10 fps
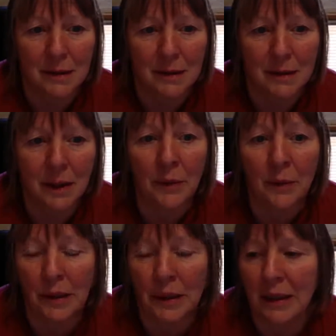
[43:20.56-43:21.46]

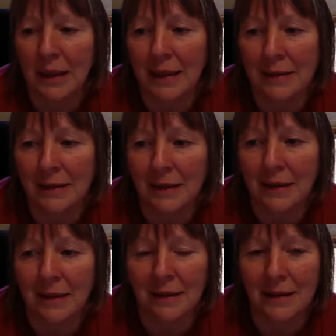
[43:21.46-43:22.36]
So,
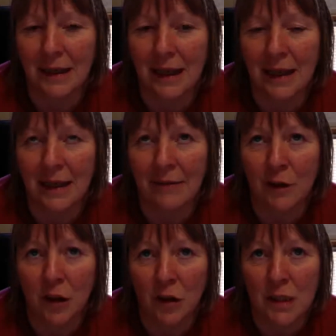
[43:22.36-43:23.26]
of
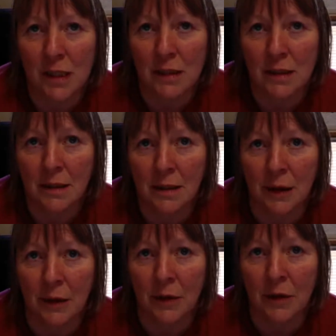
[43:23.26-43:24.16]
course, you
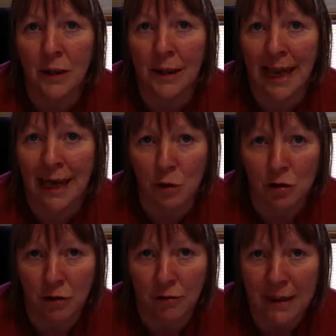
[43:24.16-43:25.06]
know, you look at the
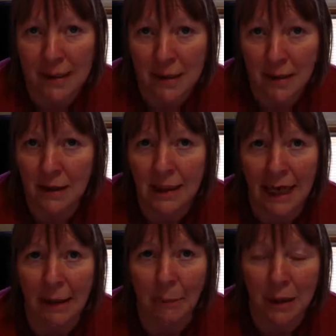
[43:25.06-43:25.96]
outer events that can
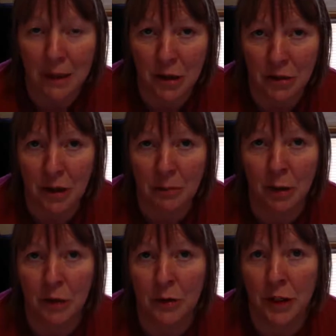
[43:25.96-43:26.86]
happen during a
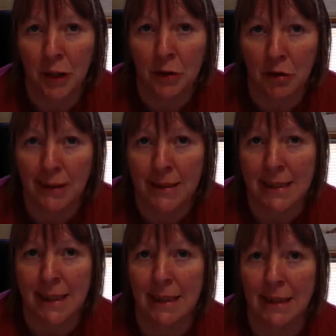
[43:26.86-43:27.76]
Pluto
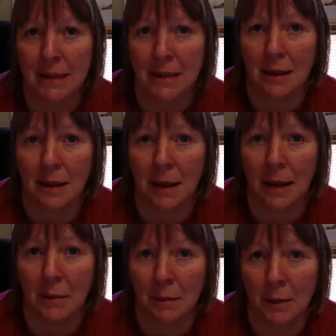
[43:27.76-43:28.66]
transit,
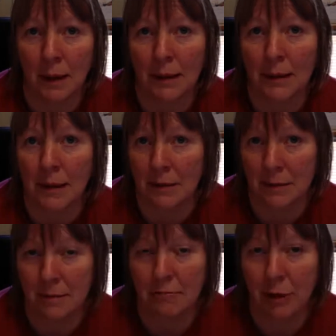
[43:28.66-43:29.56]
like
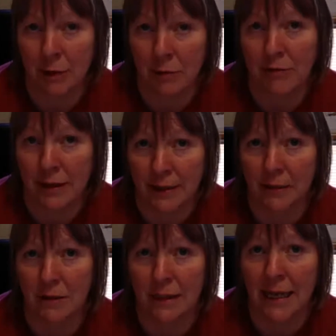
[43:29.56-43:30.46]
real
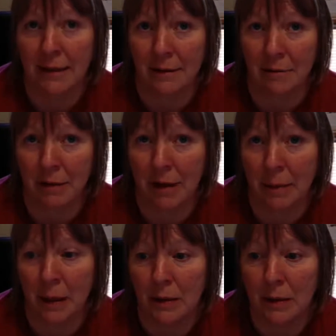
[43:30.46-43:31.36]
physical death and
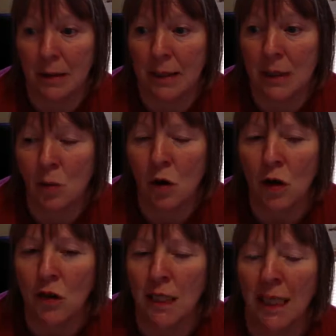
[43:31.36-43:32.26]
rebirth, and it's what
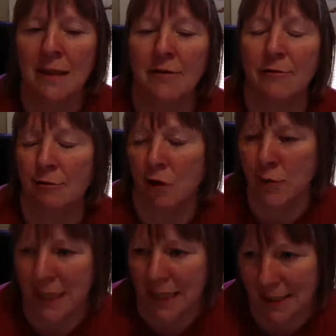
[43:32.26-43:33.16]
you take
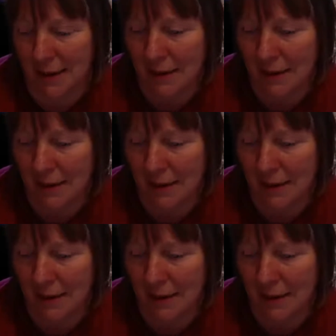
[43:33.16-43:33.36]
from it,